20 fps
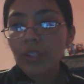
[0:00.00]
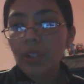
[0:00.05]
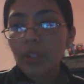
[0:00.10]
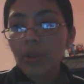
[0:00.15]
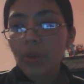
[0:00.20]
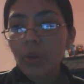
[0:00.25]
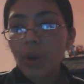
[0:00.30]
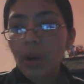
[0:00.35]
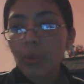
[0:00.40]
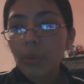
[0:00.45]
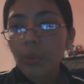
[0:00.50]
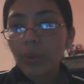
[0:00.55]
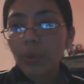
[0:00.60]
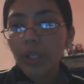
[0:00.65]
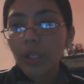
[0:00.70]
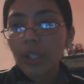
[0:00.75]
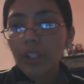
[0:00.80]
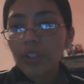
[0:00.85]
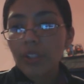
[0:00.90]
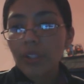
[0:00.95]

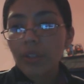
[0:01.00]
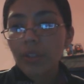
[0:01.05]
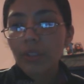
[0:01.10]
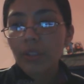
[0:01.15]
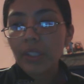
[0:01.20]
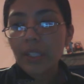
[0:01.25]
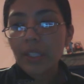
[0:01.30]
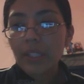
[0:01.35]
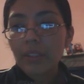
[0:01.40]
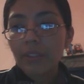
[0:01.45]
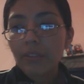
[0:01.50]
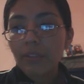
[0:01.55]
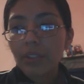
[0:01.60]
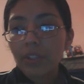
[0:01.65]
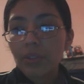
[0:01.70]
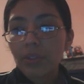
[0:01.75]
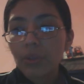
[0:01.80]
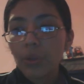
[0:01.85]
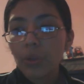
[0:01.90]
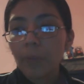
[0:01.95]
cooperation of the
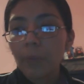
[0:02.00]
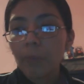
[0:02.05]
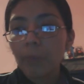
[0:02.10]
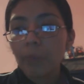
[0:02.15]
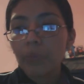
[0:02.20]
individual,